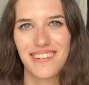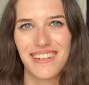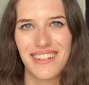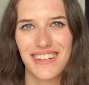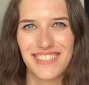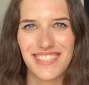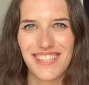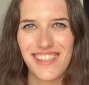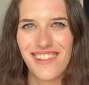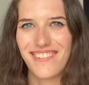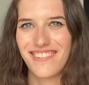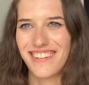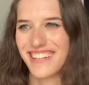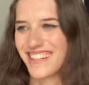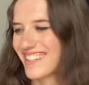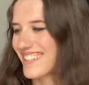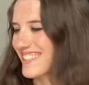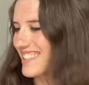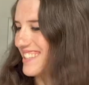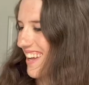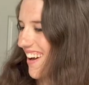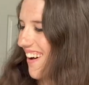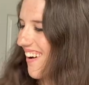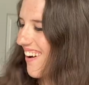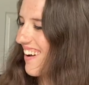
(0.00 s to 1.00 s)
He's learning.
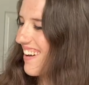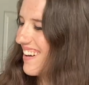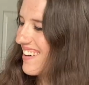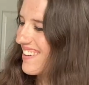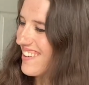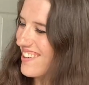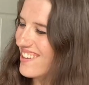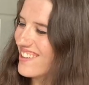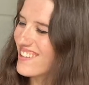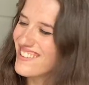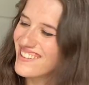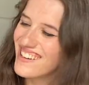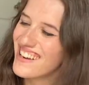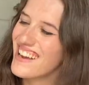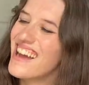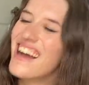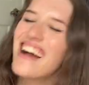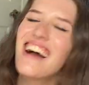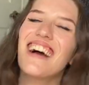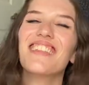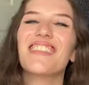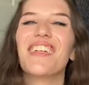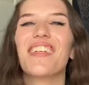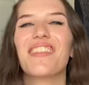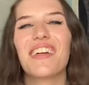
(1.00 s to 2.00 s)
So
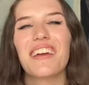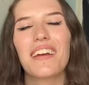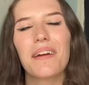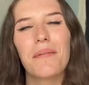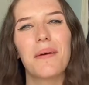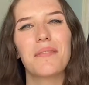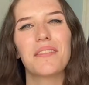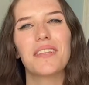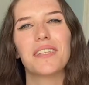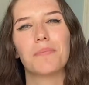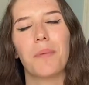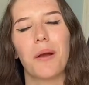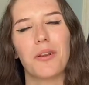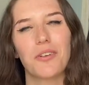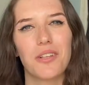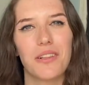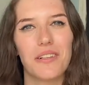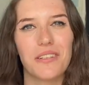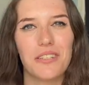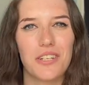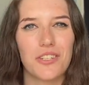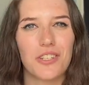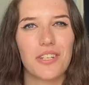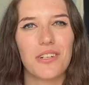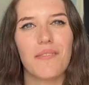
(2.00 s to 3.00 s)
the thing about the special
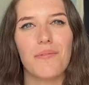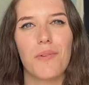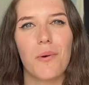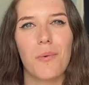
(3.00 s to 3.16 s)
edition of